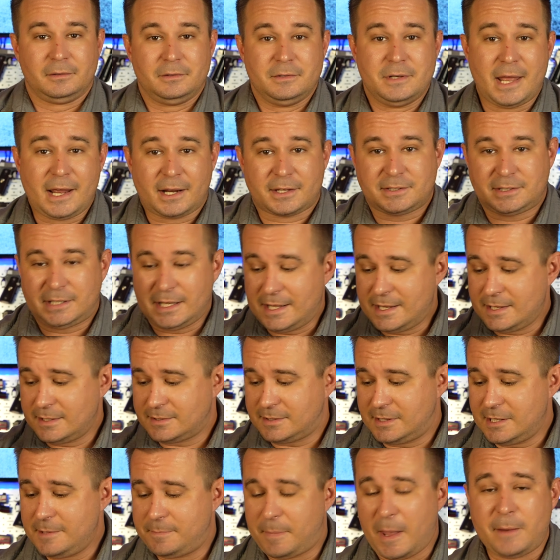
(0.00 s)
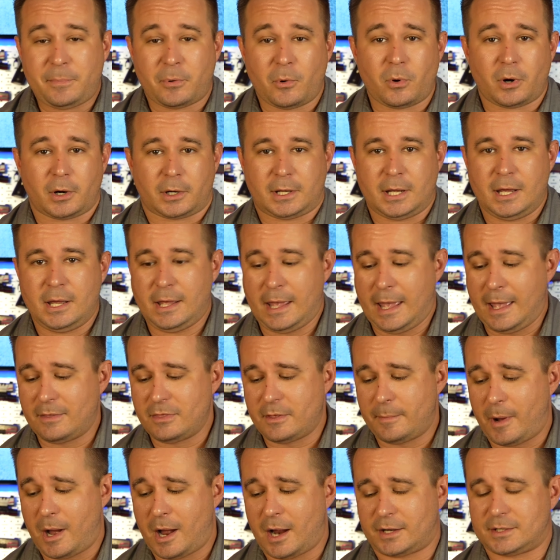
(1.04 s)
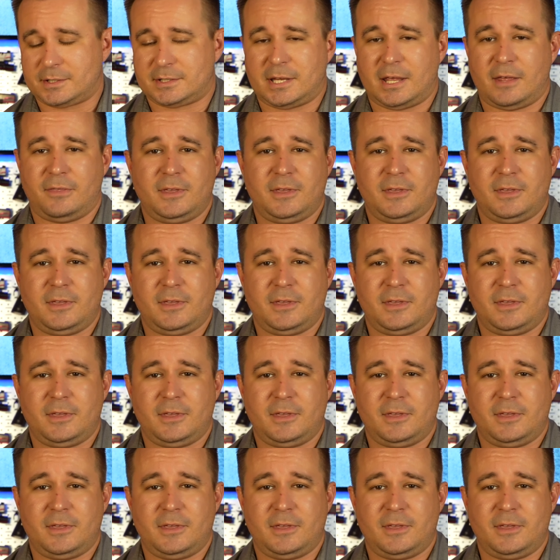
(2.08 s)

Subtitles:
Next is the paperwork and the box.